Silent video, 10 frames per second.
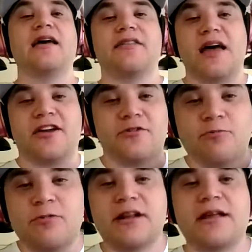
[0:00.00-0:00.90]
that
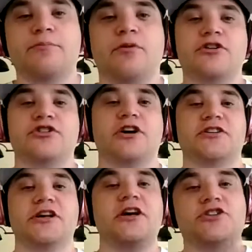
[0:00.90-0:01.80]
could really push
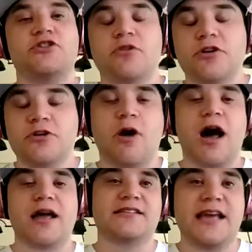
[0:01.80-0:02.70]
us to a new
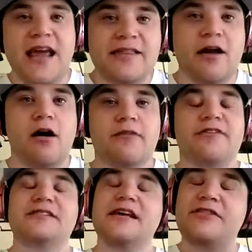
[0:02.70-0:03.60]
heights in the
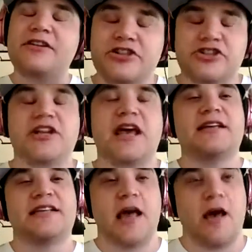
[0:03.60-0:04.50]
offense if he just
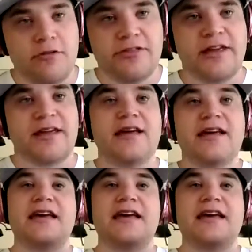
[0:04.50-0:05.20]
stays healthy.